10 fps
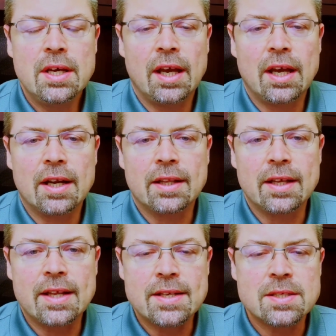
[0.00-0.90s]
And I
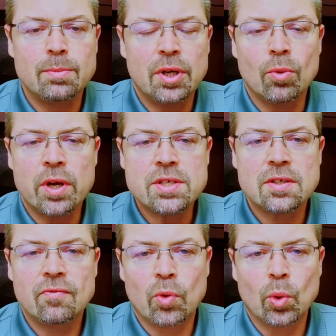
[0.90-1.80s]
think that's the big
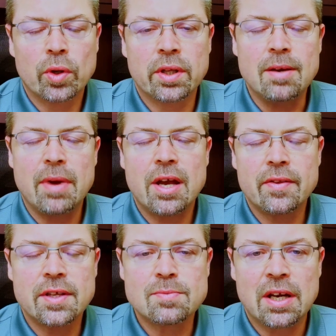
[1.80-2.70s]
reason for the
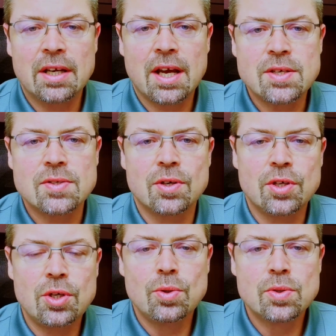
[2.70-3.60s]
amount these medications are
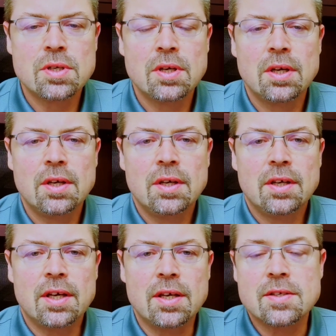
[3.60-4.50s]
used,
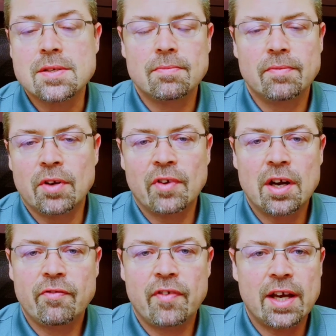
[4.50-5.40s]
is they're
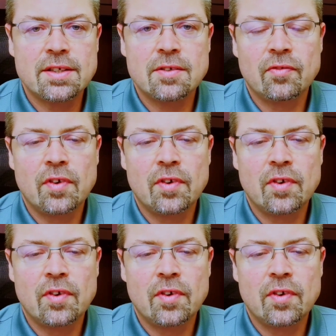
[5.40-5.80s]
very effective,